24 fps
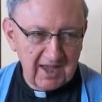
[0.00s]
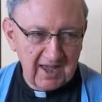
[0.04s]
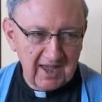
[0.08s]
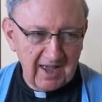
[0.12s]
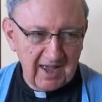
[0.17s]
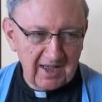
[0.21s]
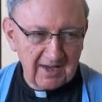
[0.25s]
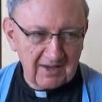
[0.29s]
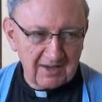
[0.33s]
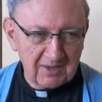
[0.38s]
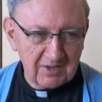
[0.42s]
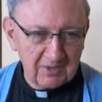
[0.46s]

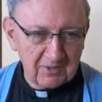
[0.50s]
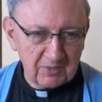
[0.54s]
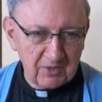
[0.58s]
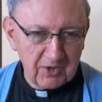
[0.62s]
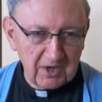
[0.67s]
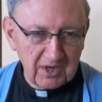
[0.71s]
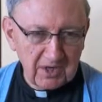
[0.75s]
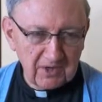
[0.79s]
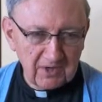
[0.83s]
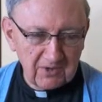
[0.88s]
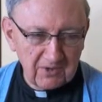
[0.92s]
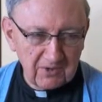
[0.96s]
and they're
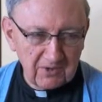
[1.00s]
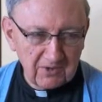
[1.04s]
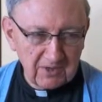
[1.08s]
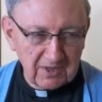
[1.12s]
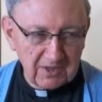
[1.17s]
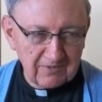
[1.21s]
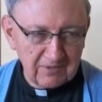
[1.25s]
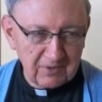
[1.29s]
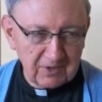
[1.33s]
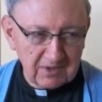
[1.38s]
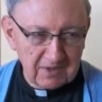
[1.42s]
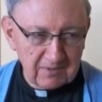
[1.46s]
bringing a whole
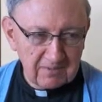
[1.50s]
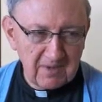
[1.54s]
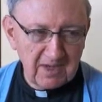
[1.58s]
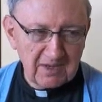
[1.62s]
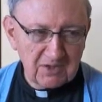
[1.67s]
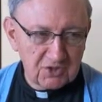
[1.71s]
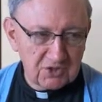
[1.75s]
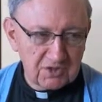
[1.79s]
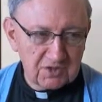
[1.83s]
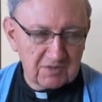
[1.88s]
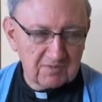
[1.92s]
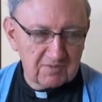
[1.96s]
different
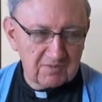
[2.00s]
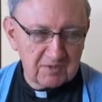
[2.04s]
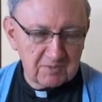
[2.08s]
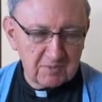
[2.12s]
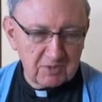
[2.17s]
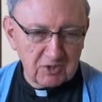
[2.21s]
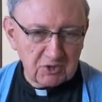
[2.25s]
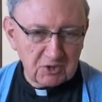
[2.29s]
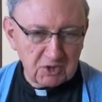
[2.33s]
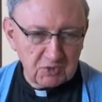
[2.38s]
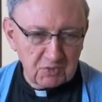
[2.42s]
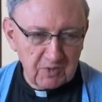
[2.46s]
dimension of
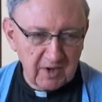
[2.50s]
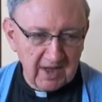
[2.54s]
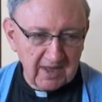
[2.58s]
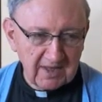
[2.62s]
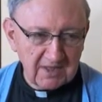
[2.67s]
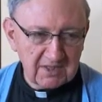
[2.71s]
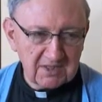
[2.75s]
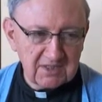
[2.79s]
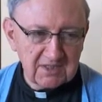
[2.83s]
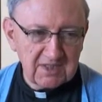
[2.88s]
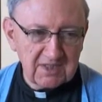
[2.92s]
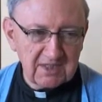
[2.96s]

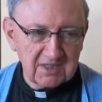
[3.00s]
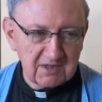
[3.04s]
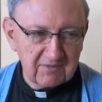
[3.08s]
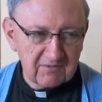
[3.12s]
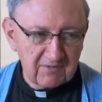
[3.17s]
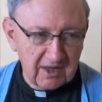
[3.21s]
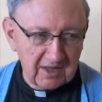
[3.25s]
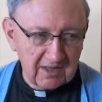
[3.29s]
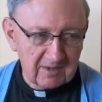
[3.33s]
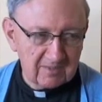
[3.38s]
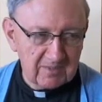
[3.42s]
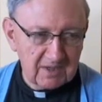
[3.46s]
spirituality and
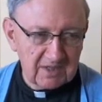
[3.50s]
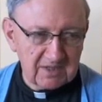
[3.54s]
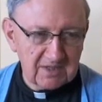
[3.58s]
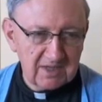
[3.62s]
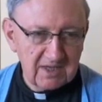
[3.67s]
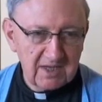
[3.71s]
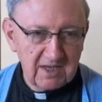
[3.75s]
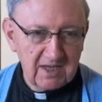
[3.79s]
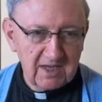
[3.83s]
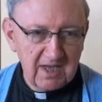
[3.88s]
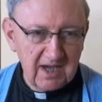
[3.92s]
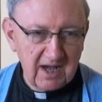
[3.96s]
development
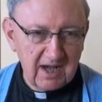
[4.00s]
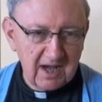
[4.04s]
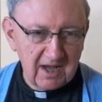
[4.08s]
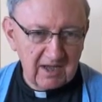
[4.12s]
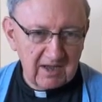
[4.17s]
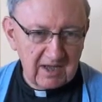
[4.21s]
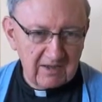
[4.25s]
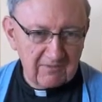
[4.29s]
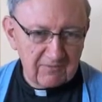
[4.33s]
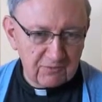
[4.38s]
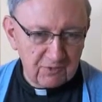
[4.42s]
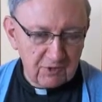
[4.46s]

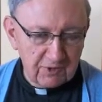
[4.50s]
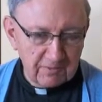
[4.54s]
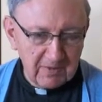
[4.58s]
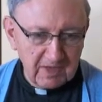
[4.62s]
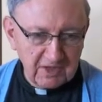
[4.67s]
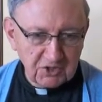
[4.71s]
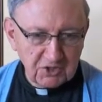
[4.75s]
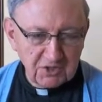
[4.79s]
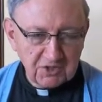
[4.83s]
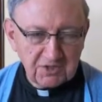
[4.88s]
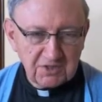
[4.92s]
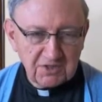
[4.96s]
and
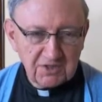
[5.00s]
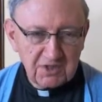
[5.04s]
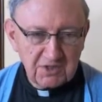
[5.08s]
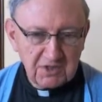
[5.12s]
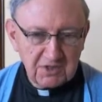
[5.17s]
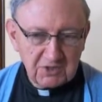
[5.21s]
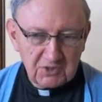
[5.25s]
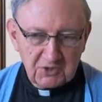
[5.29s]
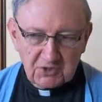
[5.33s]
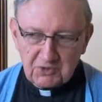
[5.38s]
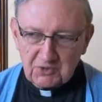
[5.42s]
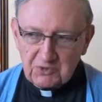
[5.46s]
formation
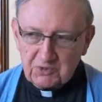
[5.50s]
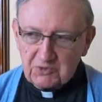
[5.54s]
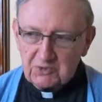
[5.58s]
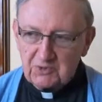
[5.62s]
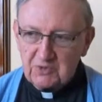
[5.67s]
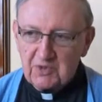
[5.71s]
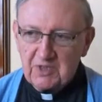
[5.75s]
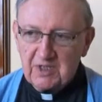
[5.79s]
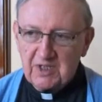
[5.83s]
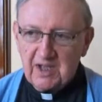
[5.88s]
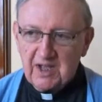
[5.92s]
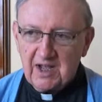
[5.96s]

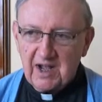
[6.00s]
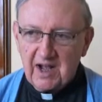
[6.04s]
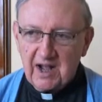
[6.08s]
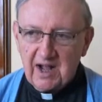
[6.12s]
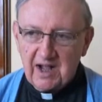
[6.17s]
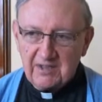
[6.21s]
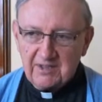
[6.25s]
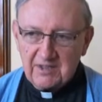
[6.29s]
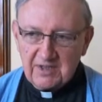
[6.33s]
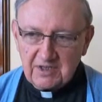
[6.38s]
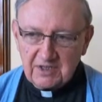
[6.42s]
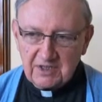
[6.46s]
to
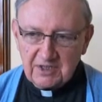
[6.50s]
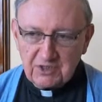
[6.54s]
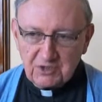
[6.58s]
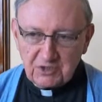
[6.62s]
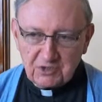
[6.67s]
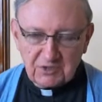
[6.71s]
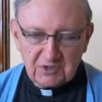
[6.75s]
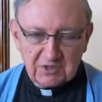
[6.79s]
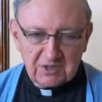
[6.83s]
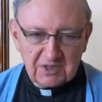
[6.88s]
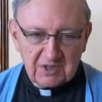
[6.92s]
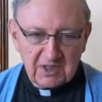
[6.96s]
the
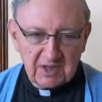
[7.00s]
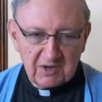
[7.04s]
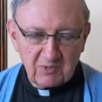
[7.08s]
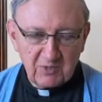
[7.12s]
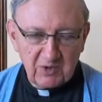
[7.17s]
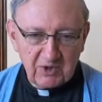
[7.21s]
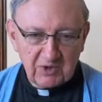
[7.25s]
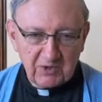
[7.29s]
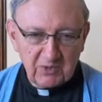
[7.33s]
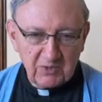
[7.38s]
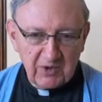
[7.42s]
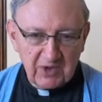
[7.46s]
teachers that they
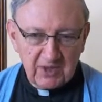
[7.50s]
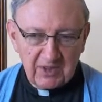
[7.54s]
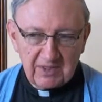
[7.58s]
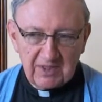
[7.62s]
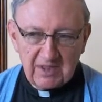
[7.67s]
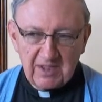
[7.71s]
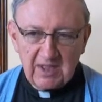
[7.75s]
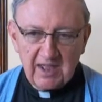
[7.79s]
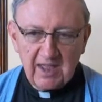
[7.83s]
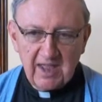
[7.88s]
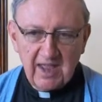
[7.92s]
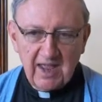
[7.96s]
work
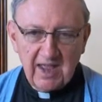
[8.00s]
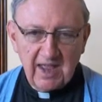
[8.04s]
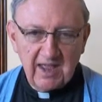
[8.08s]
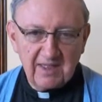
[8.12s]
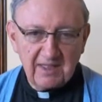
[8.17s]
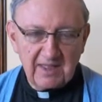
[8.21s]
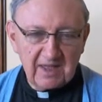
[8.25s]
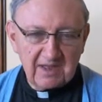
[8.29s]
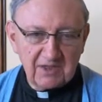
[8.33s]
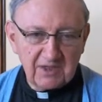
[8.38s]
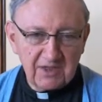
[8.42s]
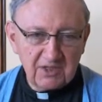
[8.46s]
with,
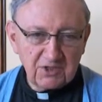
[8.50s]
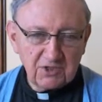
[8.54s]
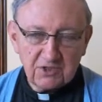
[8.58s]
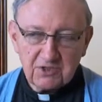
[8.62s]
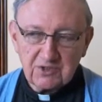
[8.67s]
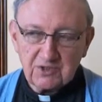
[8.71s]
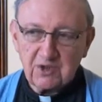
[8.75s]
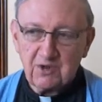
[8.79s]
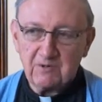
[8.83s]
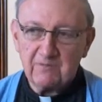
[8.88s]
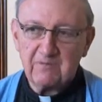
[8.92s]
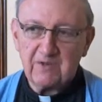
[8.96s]
and that
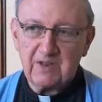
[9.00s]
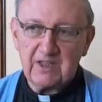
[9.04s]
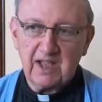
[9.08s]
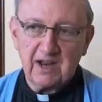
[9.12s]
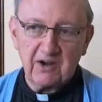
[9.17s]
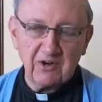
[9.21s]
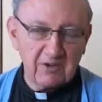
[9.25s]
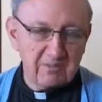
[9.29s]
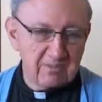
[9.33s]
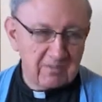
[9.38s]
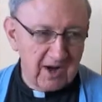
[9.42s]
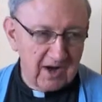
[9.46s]
teachers hopefully
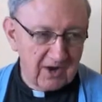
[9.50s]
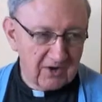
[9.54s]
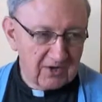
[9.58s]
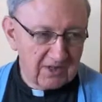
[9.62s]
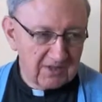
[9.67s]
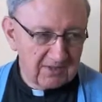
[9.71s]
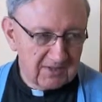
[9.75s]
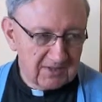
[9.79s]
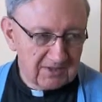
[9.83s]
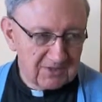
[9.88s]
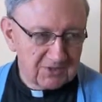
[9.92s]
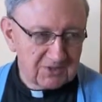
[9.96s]
are
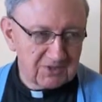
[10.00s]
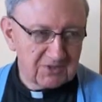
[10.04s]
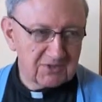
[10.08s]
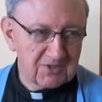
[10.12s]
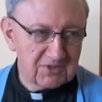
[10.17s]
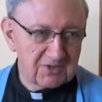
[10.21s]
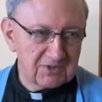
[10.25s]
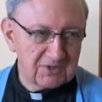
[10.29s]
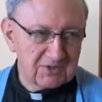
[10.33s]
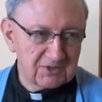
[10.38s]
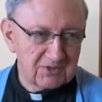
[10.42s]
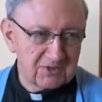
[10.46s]
imparting this
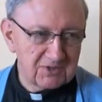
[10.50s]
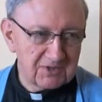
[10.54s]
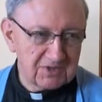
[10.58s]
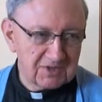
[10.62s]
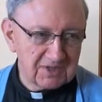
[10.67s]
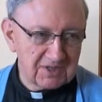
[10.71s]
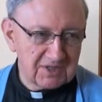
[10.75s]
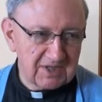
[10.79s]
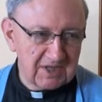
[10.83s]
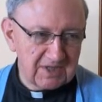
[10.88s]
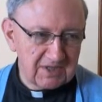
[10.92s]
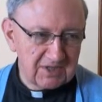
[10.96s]
to the
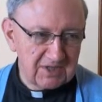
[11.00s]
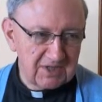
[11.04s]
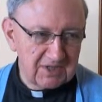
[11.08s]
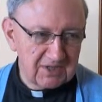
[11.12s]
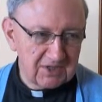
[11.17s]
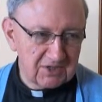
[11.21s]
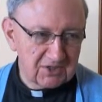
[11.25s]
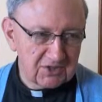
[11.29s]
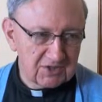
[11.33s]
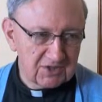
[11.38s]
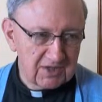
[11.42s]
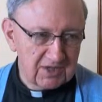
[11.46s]
students that they
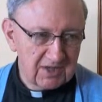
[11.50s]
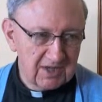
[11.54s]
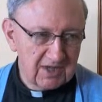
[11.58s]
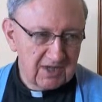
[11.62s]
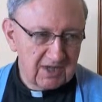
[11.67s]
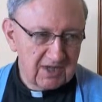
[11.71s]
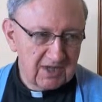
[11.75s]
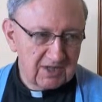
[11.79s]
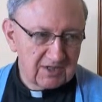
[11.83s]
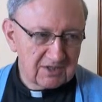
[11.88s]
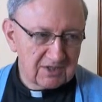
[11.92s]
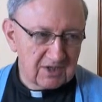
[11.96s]
teach.
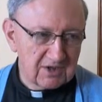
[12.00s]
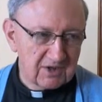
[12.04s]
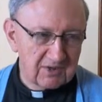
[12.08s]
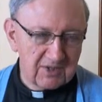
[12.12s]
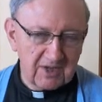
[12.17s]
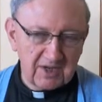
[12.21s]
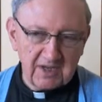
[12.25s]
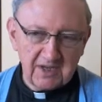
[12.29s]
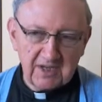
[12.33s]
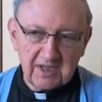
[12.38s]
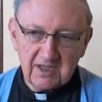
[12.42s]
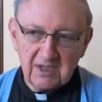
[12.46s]
So
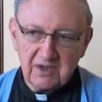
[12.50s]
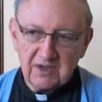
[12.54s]
that,